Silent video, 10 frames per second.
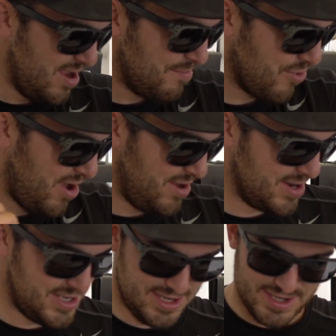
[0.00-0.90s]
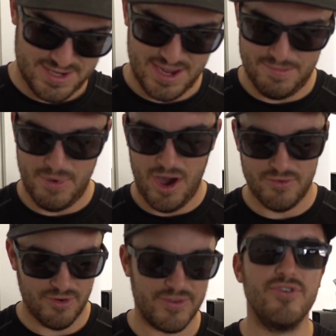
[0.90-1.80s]
product and mod
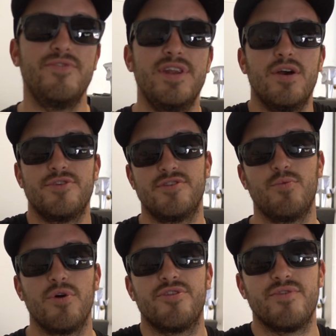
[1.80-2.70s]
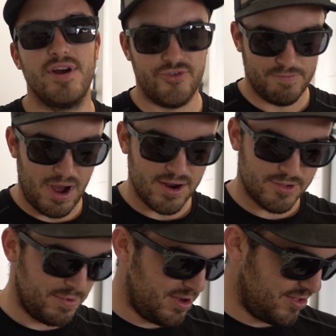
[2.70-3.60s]
review videos, is it worth 300 bucks?
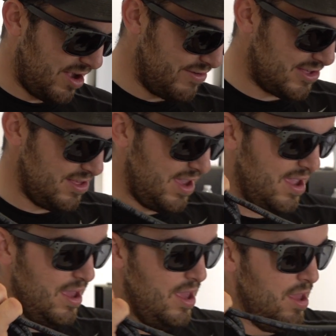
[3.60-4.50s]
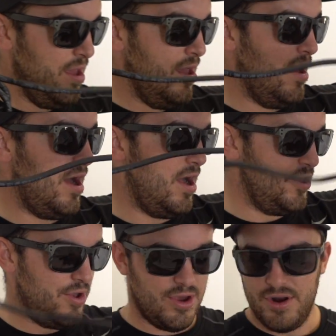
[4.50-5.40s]
Because obviously, you
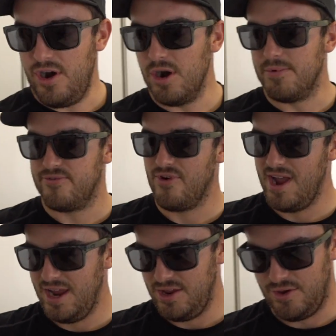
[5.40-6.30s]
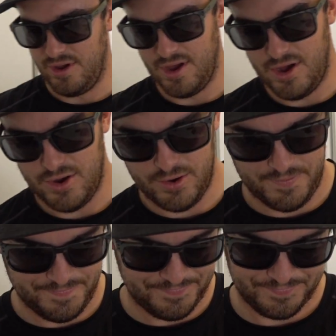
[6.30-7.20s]
can go to Harbor Freight, you can go
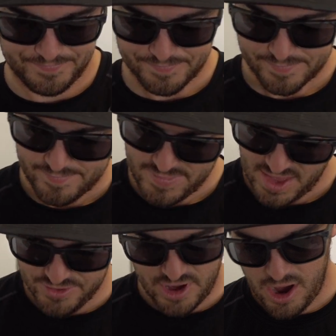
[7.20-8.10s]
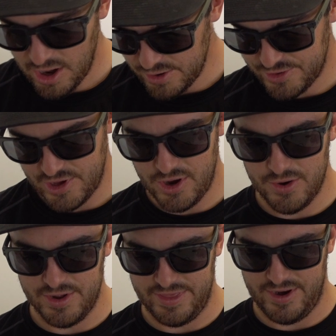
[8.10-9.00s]
to
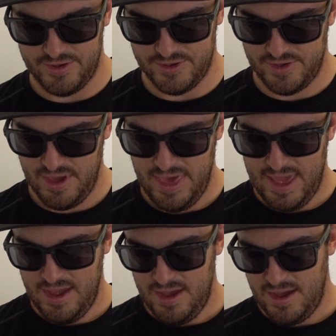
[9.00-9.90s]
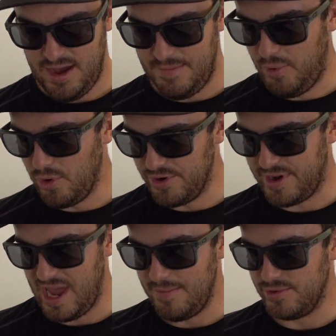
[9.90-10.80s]
AutoZone, and there's Porter
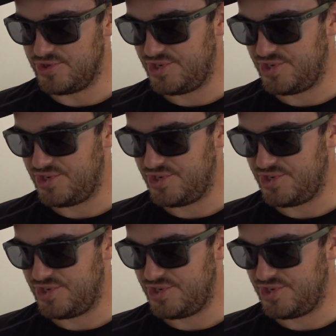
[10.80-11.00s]
cables